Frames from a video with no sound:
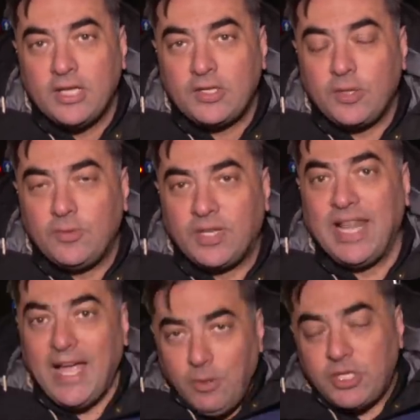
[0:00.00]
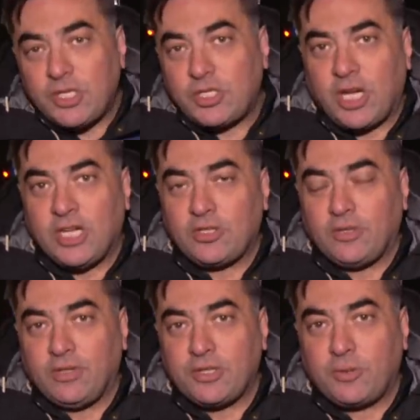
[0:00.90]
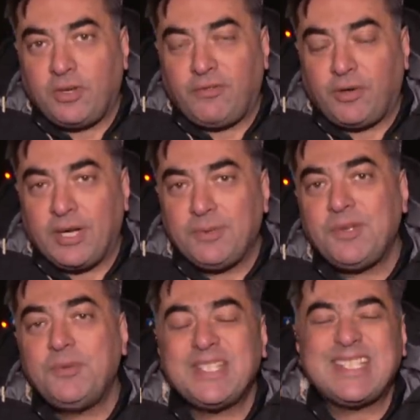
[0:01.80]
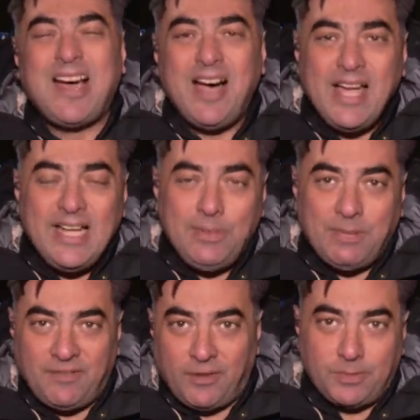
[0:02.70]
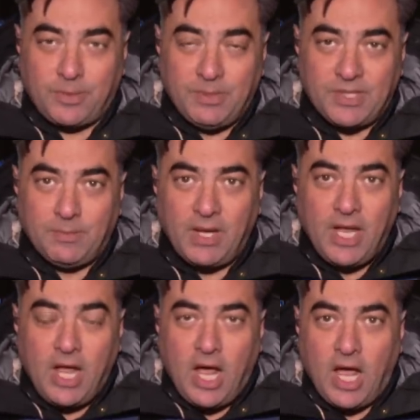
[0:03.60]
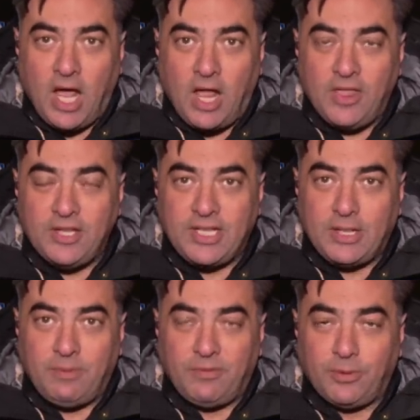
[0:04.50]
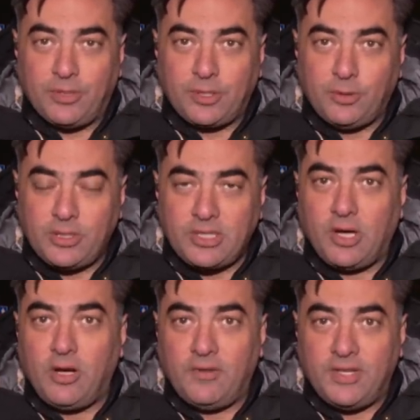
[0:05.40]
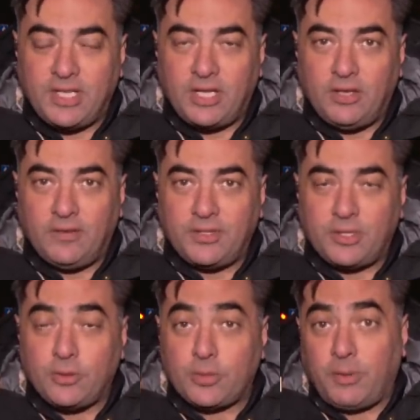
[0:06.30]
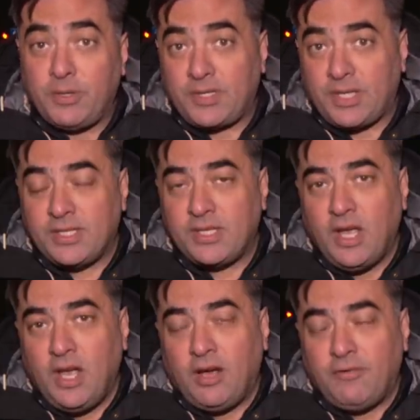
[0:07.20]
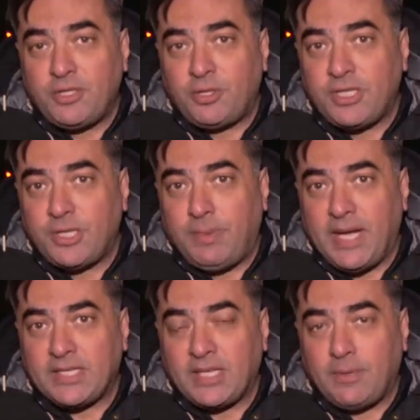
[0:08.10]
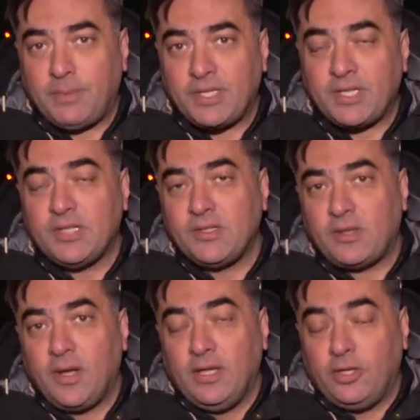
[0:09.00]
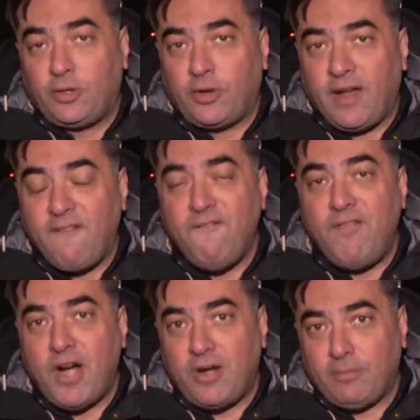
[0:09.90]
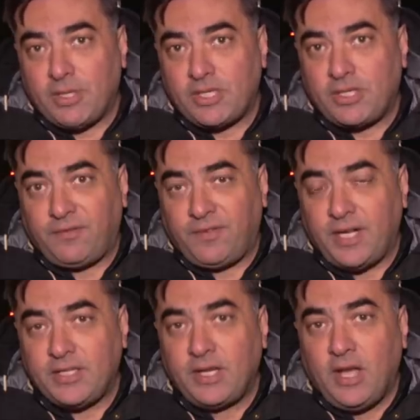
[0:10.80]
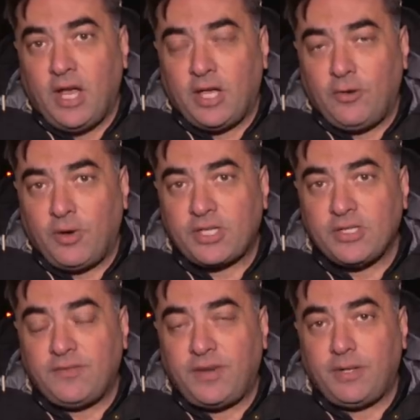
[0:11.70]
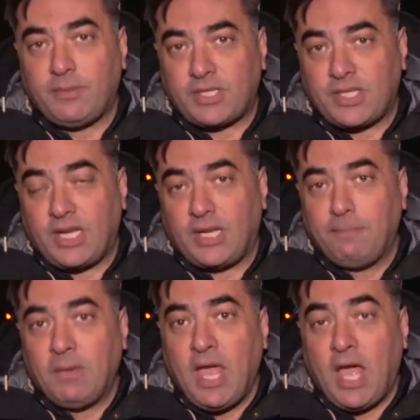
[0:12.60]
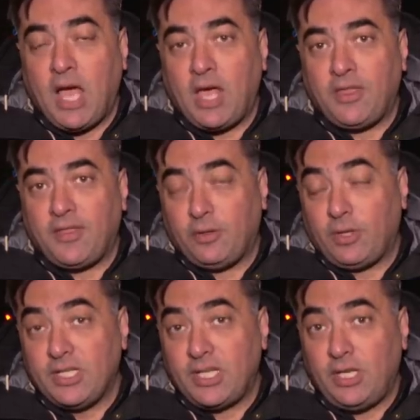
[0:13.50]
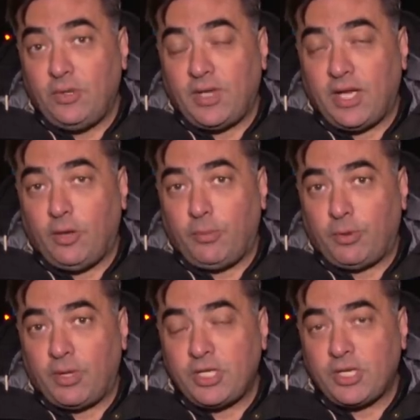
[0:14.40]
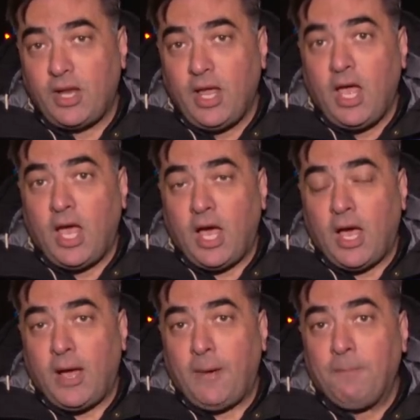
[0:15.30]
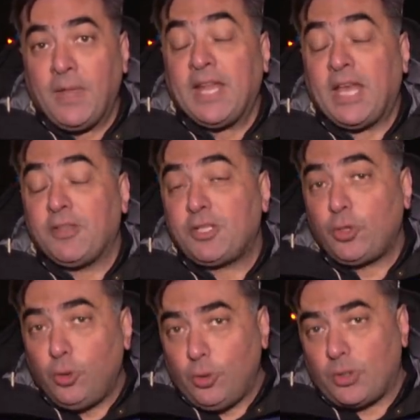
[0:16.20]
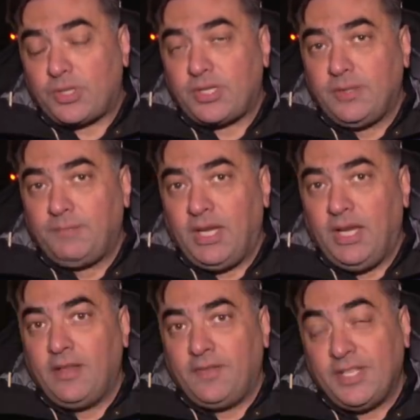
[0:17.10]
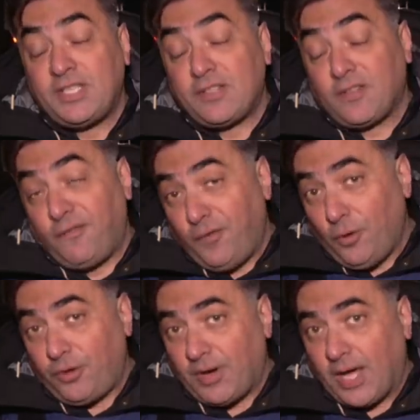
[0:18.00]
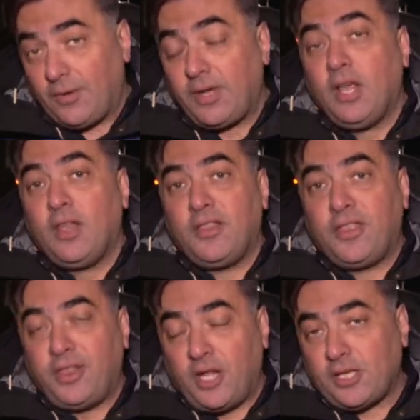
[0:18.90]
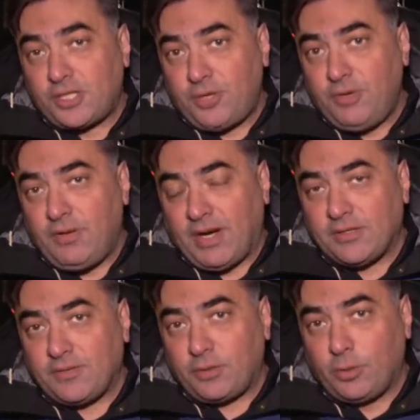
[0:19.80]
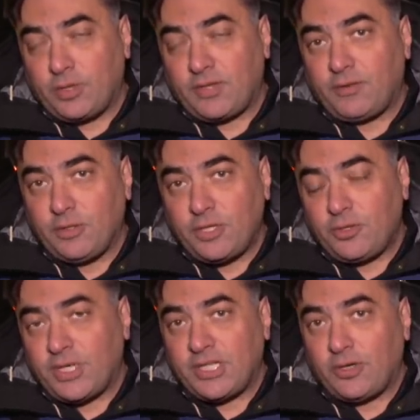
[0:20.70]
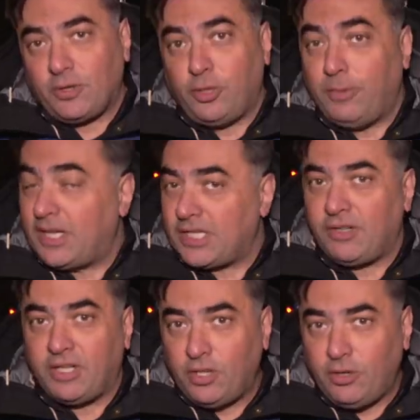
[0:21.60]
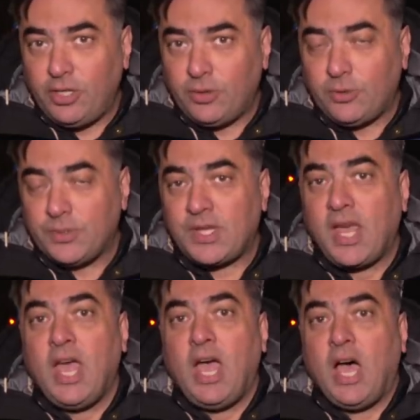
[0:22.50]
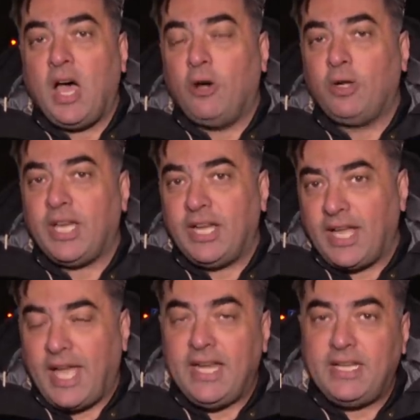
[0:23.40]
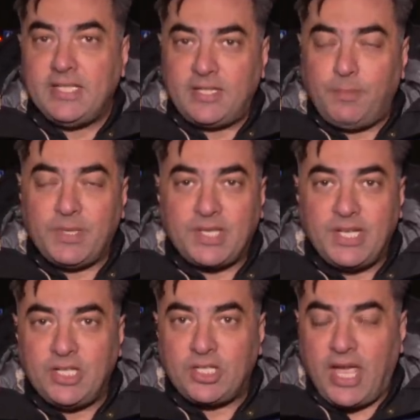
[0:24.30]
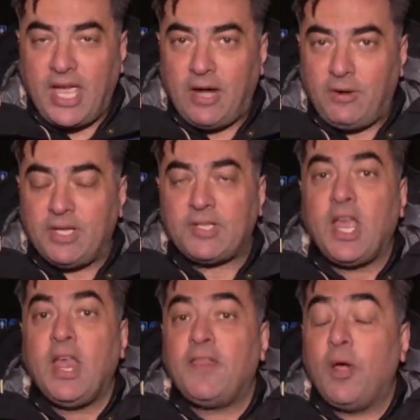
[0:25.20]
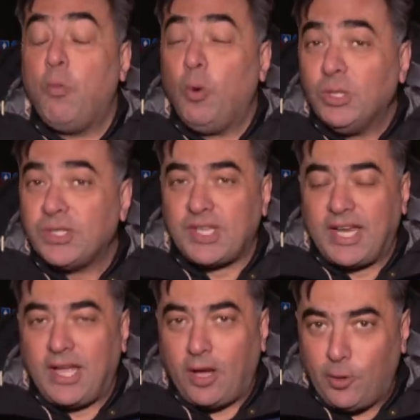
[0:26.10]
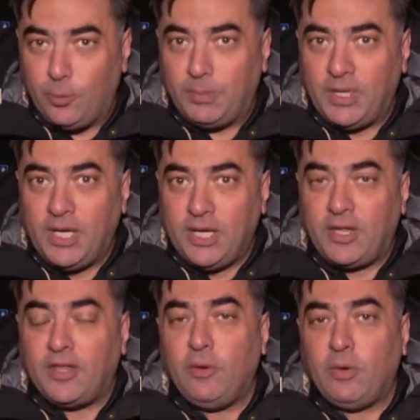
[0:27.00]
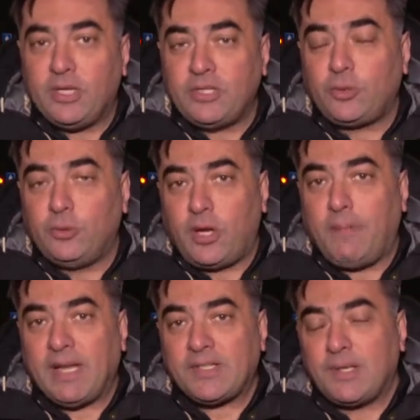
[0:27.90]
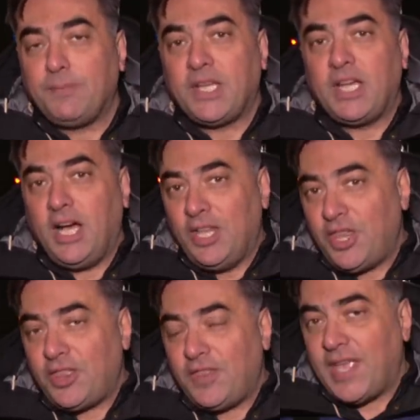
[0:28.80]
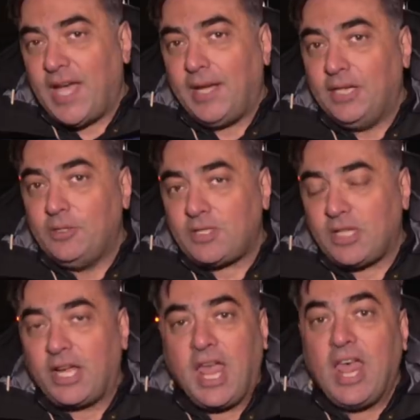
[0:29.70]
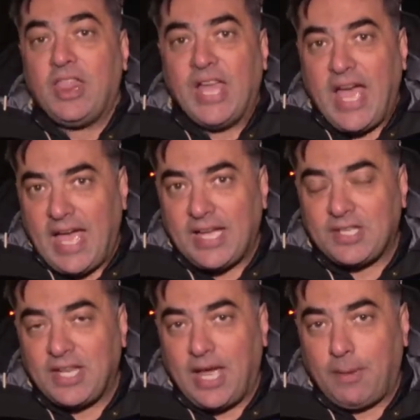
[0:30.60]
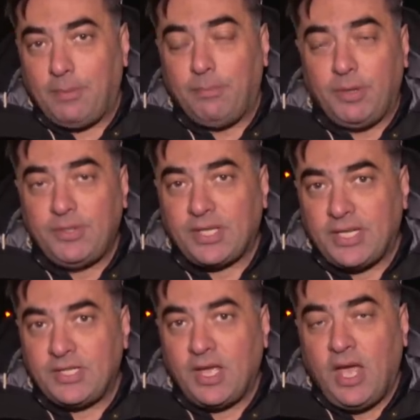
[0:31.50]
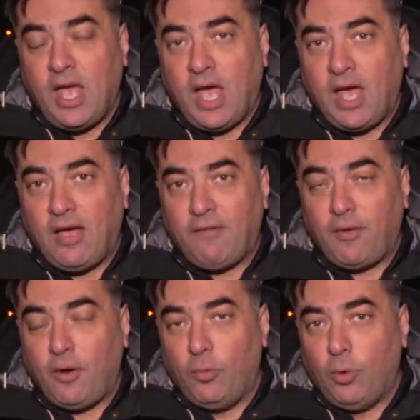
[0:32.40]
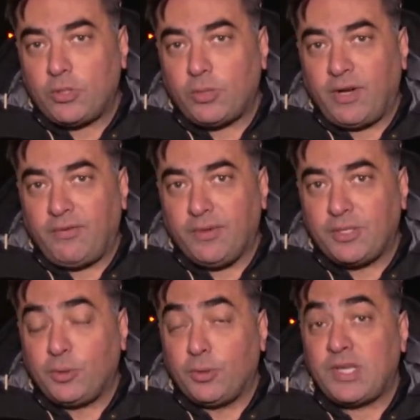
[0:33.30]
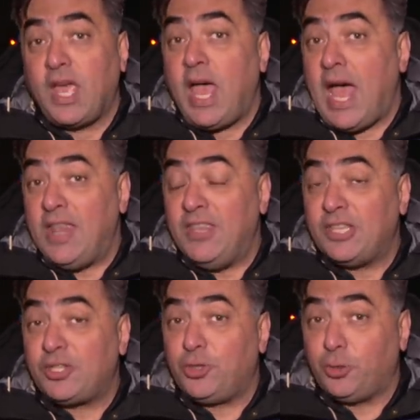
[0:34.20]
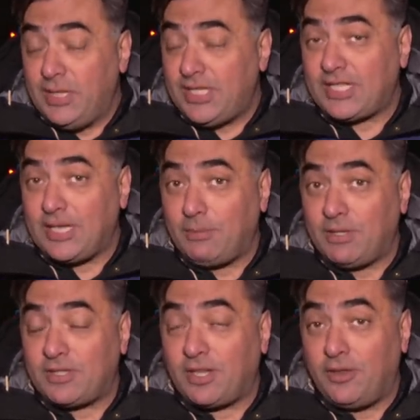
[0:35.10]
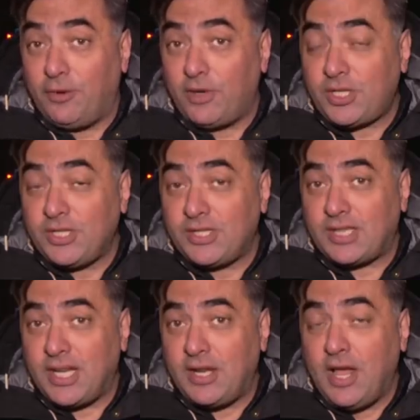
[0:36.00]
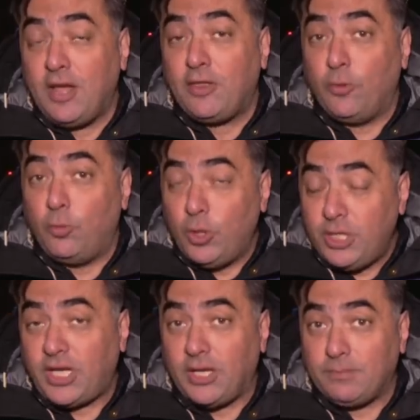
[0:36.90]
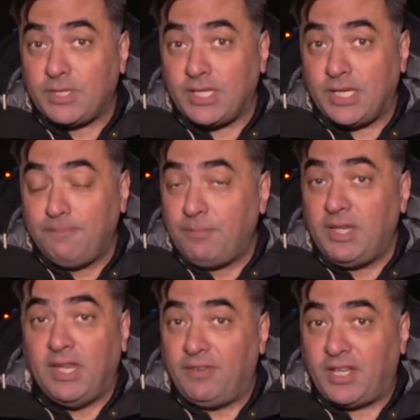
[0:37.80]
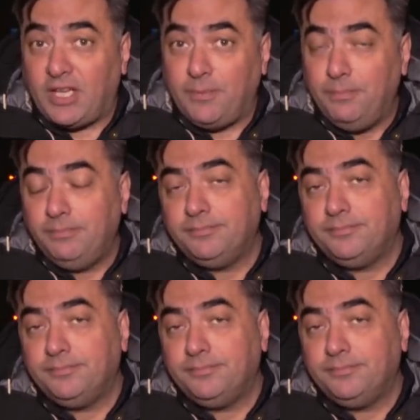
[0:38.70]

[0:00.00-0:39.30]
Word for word: So the language has changed over the last 24 hours. There was a time tiny bit of optimism uh, the day before the talks. So on the day of the talks, both sides have retreated back to their positions. Ukraine very much defiant, and the Russians very much saying uh, that they'll continue their operation. Uh, now, the talks, mm. this is the fourth round. The last three rounds of talks have concentrated on humanitarian corridors, uh, on getting aid into besieged areas. There was a hope that they were going to talk about something other that. It looks like that hasn't happened. Both sides have have walked away from the talks, and this joint statement that the Russians said that would come today never came.